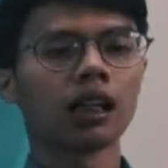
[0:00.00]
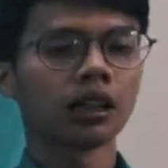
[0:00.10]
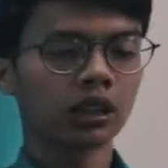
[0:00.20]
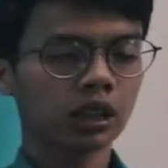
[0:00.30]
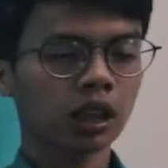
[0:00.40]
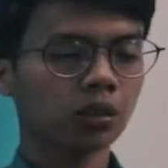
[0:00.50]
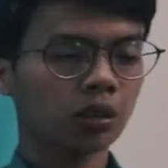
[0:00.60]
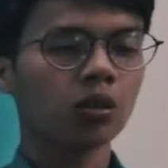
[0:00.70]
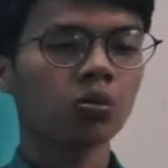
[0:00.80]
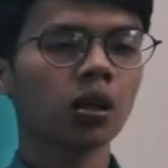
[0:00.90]
In this
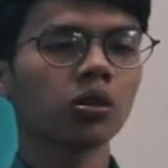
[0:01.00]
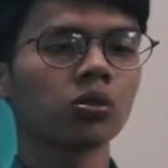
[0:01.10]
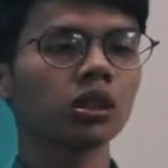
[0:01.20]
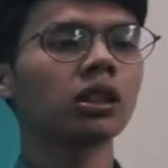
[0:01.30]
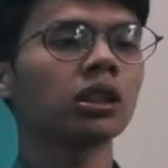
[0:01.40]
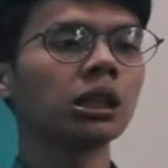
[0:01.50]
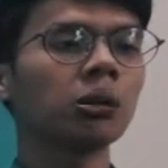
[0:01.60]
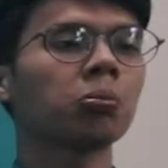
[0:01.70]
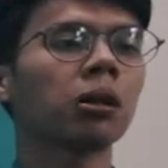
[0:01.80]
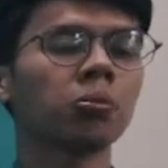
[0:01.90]
Arduino, we are using
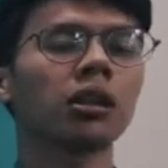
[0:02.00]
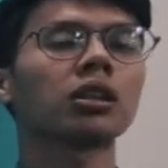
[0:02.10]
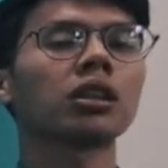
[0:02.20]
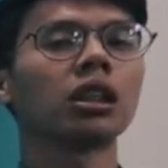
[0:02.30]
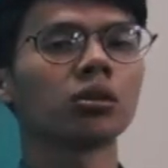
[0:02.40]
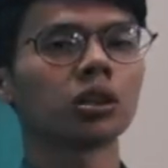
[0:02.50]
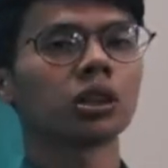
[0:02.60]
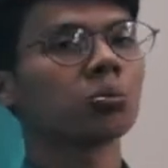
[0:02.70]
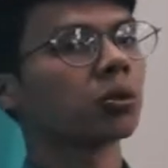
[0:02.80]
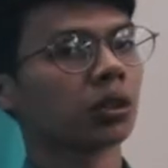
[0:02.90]
C++
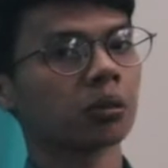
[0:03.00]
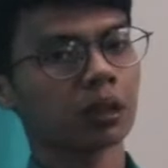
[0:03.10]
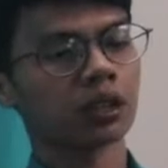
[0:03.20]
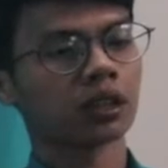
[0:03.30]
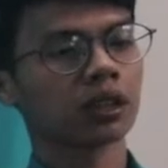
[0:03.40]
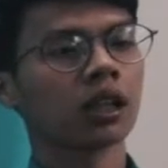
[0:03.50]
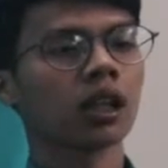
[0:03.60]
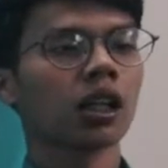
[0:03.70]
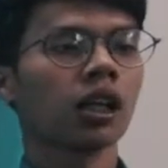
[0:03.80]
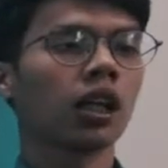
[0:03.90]
language programming,
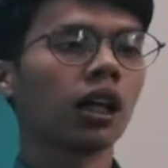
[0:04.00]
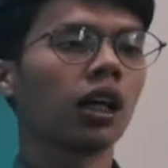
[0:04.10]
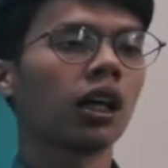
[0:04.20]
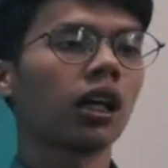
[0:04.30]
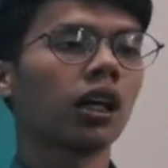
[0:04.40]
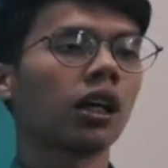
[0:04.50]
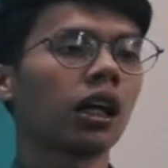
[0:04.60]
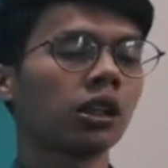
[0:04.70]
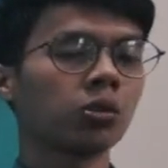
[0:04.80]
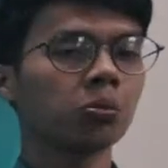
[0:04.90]

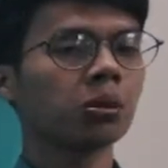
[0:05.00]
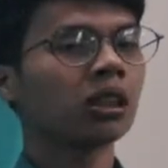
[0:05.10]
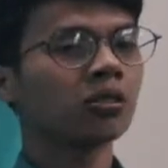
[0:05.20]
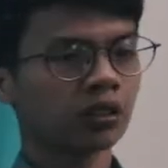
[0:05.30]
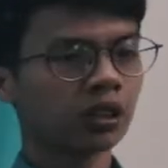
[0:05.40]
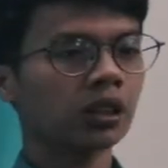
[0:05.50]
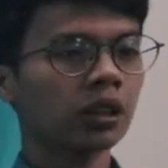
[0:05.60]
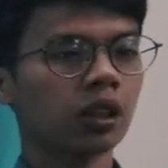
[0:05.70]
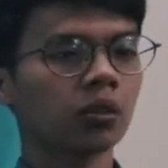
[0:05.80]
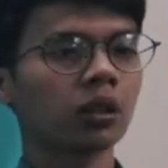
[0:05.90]
and it will be different
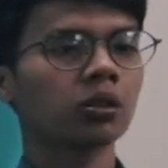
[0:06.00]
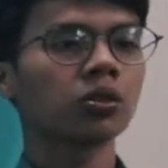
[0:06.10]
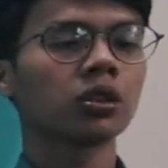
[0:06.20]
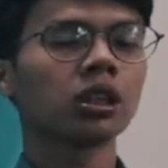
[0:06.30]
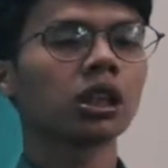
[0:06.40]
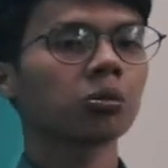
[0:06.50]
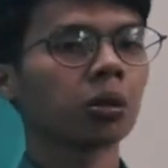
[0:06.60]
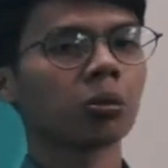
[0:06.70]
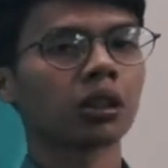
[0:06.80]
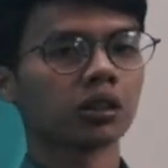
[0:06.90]
when using
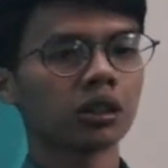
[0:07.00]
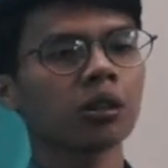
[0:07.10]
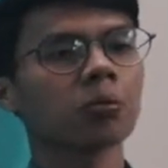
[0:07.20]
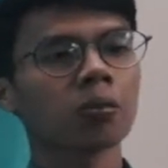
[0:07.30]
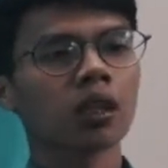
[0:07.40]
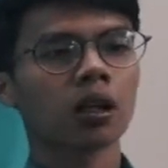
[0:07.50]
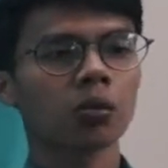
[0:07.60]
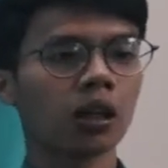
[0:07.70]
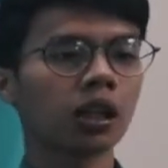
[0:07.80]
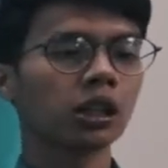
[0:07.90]
Raspberry Pi 3,
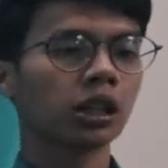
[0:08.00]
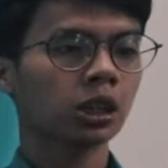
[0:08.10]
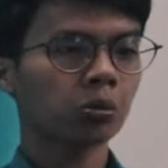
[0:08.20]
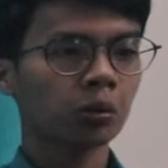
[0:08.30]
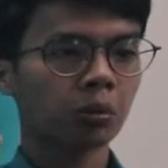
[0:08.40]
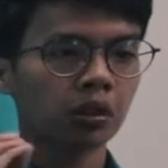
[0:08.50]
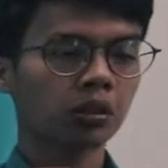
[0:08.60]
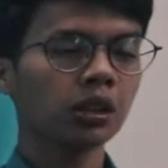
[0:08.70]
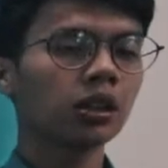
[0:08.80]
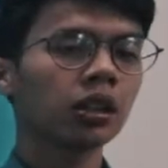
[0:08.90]
where in Raspberry Pi
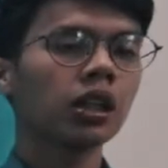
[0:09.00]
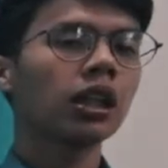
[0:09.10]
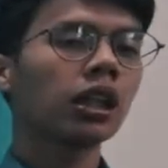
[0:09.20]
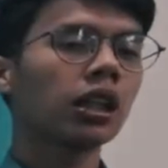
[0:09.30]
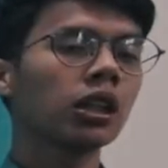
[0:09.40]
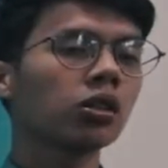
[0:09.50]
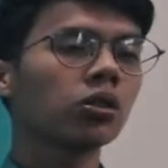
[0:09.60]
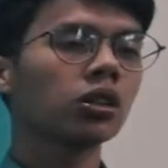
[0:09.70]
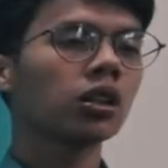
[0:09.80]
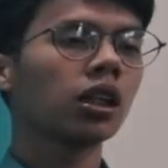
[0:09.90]
3 it
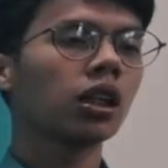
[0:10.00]
is